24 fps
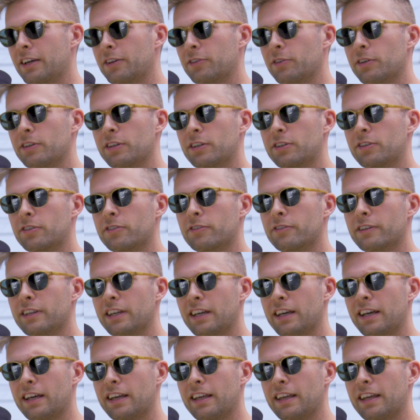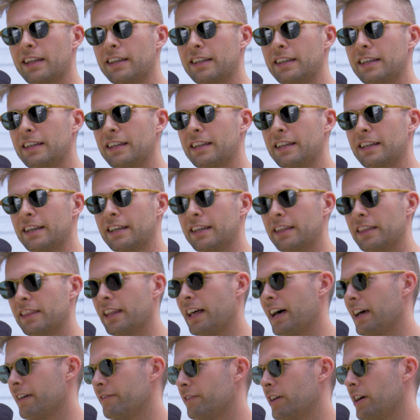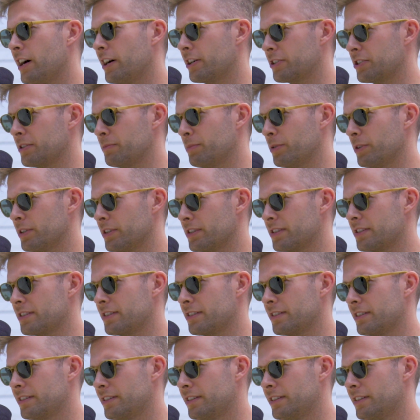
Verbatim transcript: going to Korea and eating live octopus.